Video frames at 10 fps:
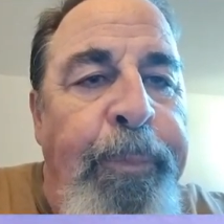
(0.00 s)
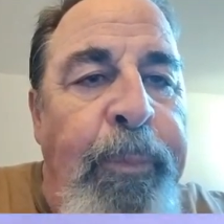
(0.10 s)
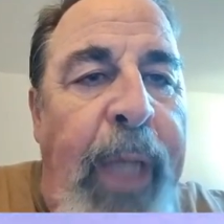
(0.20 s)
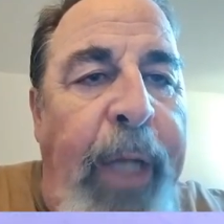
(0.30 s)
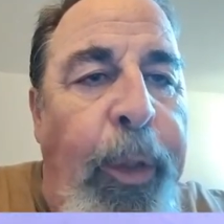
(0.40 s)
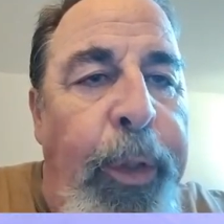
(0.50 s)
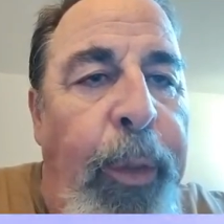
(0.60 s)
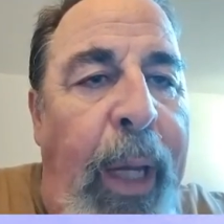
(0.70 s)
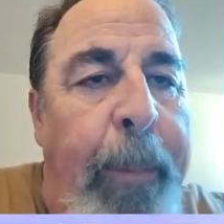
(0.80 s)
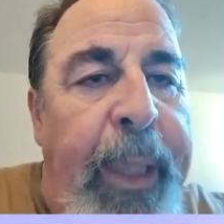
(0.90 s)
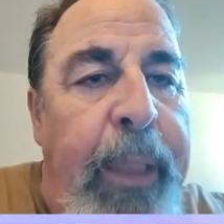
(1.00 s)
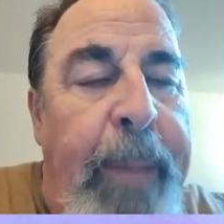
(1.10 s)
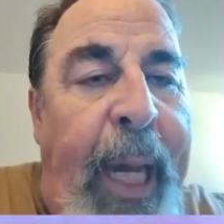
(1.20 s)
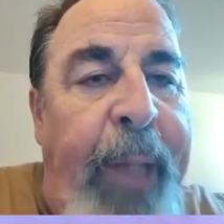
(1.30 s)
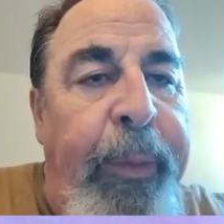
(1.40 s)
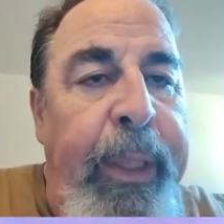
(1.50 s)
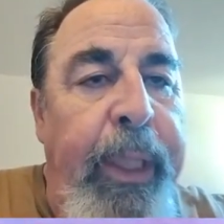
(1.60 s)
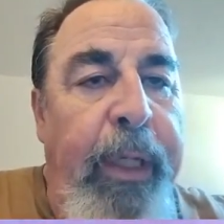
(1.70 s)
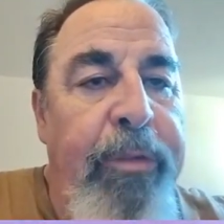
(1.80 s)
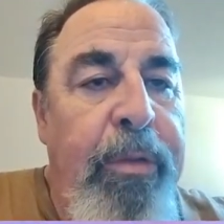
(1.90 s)
I don't know how big the battery
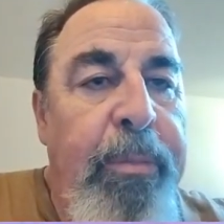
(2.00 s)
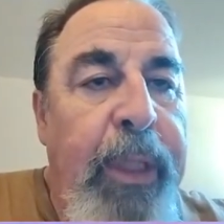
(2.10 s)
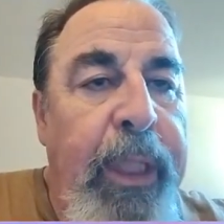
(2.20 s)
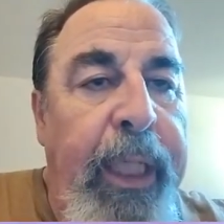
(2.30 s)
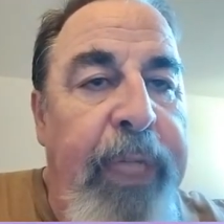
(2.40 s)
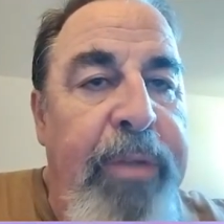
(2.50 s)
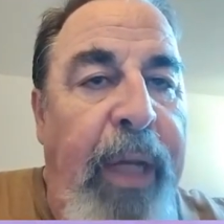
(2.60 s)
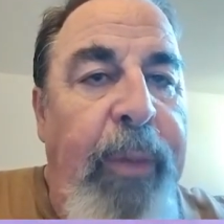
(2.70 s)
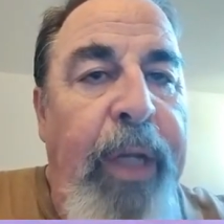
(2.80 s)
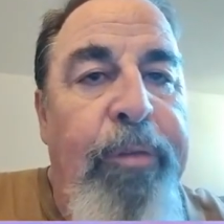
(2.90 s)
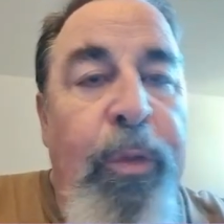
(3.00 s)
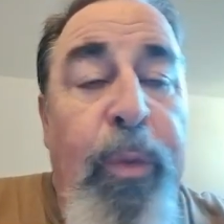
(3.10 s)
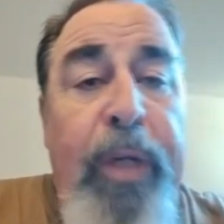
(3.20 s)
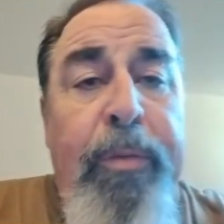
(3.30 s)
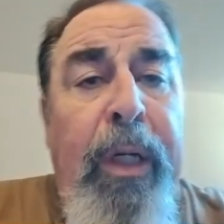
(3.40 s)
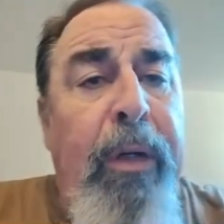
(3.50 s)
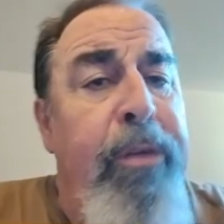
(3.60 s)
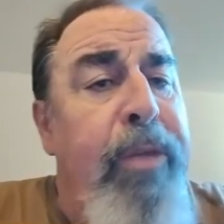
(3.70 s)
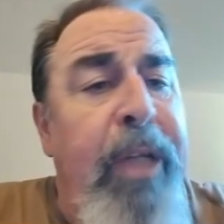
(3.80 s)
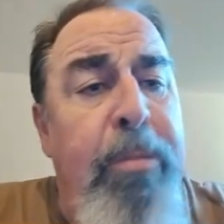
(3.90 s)
is, but like I say, I ran it for twenty-four hours.
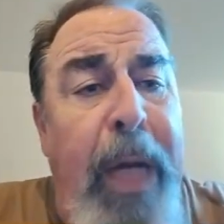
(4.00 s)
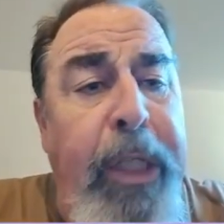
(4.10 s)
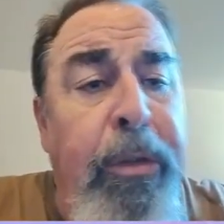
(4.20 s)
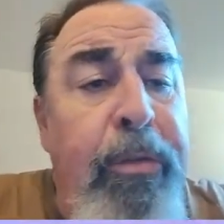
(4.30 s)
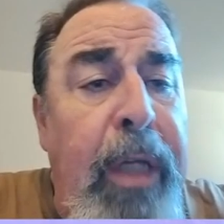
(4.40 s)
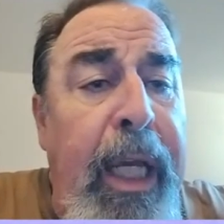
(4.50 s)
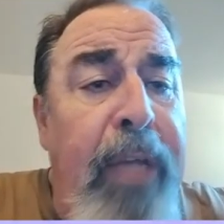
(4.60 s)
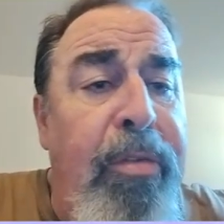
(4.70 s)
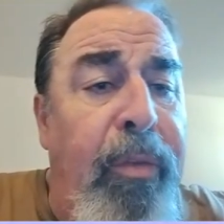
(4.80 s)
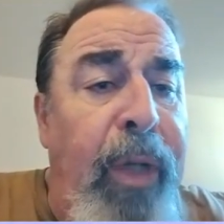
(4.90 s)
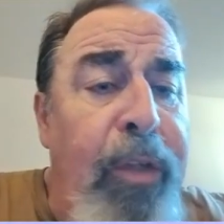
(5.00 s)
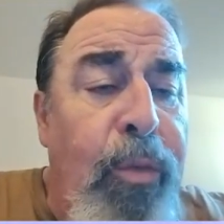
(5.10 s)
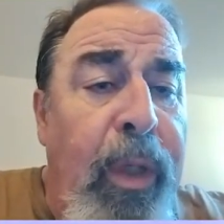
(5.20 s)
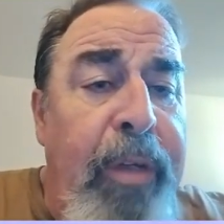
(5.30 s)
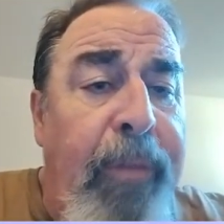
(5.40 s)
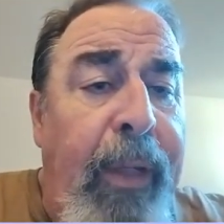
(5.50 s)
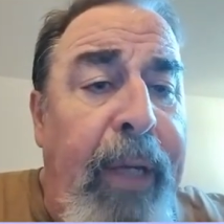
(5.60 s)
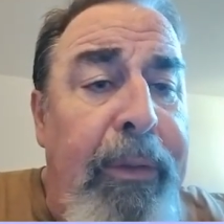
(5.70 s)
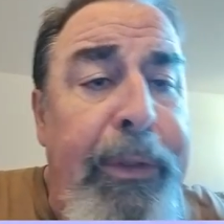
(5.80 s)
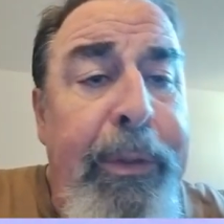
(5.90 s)
So that's my use case. If it runs twenty-four
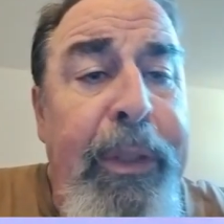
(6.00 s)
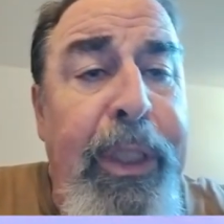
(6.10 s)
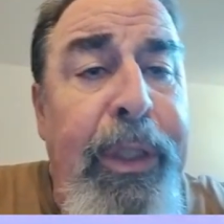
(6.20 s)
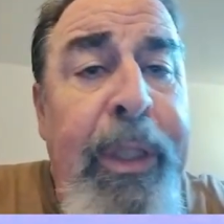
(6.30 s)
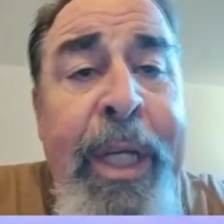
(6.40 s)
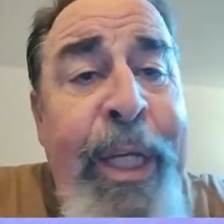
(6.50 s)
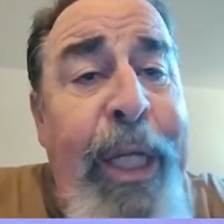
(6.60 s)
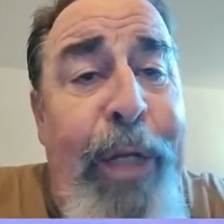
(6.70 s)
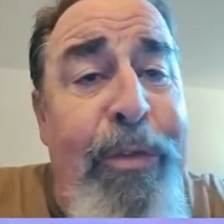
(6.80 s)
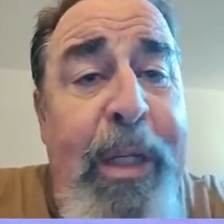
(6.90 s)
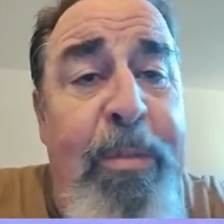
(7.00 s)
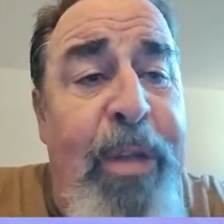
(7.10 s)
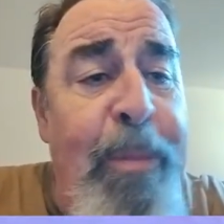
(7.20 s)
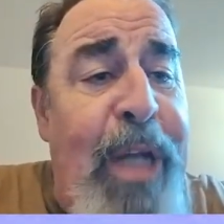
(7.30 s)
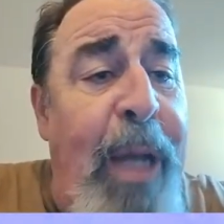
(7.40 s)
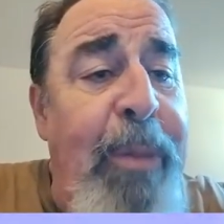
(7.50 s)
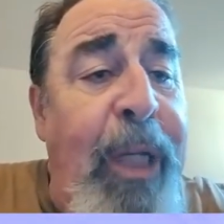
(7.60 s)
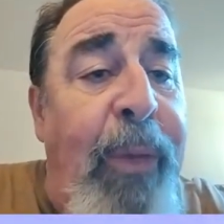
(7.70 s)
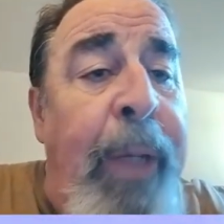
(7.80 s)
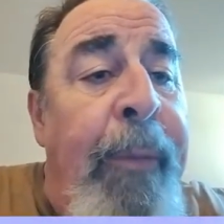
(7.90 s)
hours, you're gonna, you got to sleep sometime
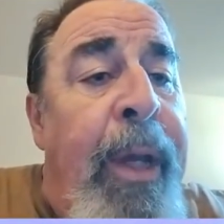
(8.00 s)
anyway.